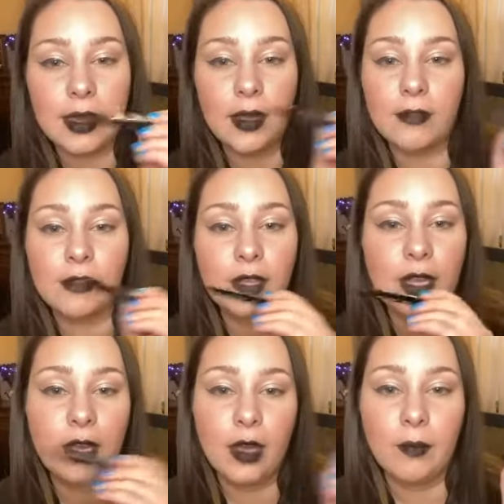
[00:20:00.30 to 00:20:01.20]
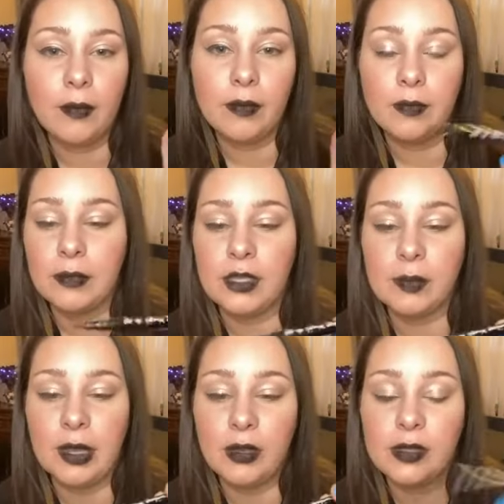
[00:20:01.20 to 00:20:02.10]
I feel like I'm
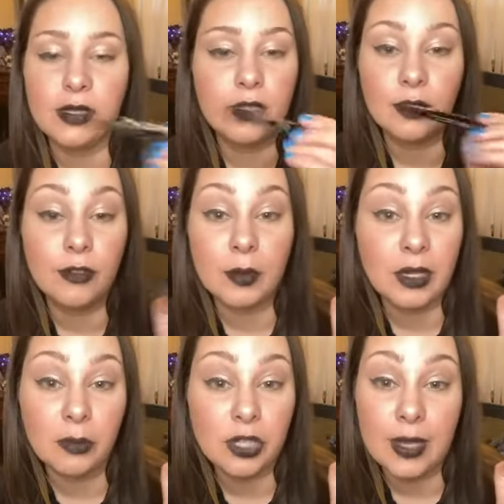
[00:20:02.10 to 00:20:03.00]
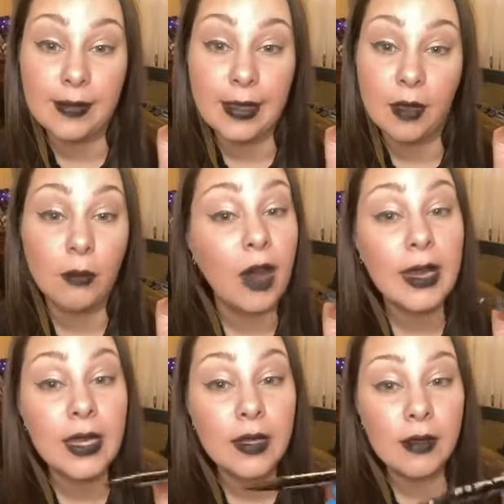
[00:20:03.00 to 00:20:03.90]
it's easier for me to pretend like I'm
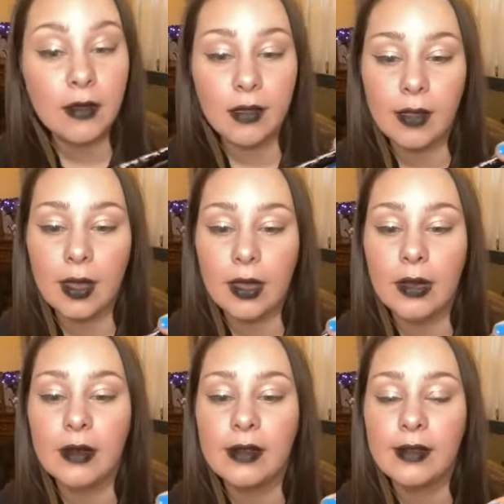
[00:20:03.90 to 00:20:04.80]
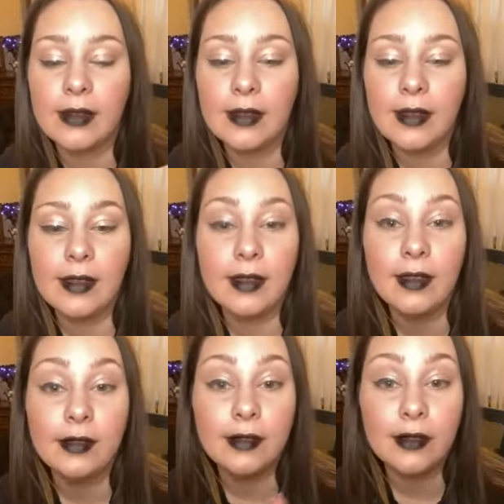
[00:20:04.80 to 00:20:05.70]
writing than
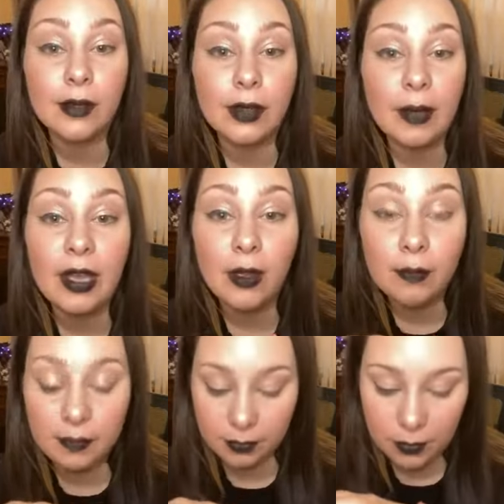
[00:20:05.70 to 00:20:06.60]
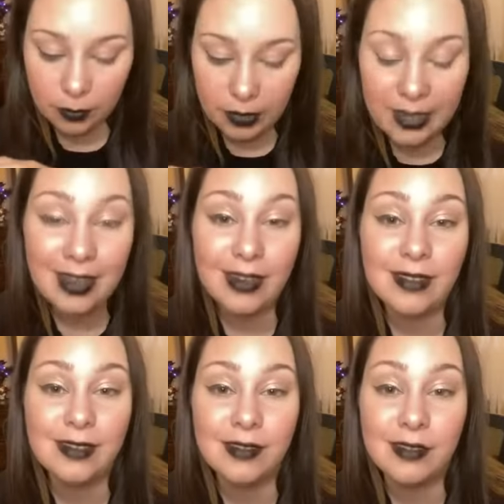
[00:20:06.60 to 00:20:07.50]
doing makeup. But again,
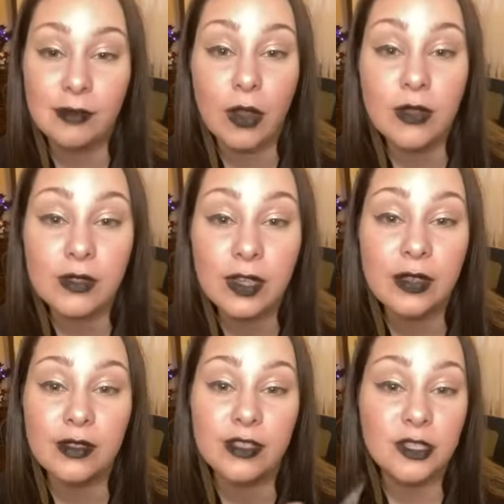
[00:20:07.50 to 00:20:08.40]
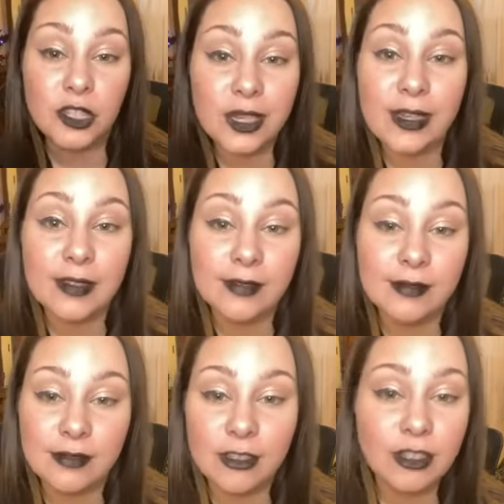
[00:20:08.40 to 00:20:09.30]
if all else fails, just cheat it.
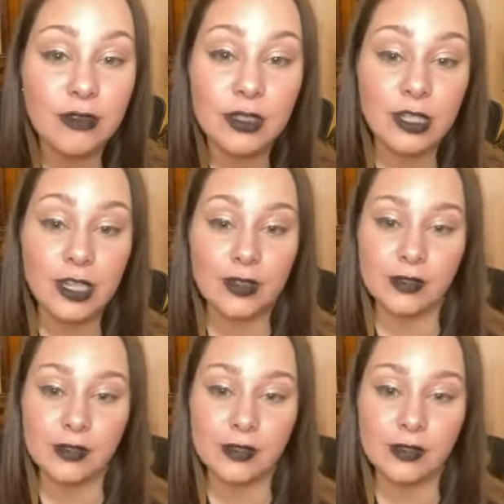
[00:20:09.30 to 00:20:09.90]
Just use a cheat.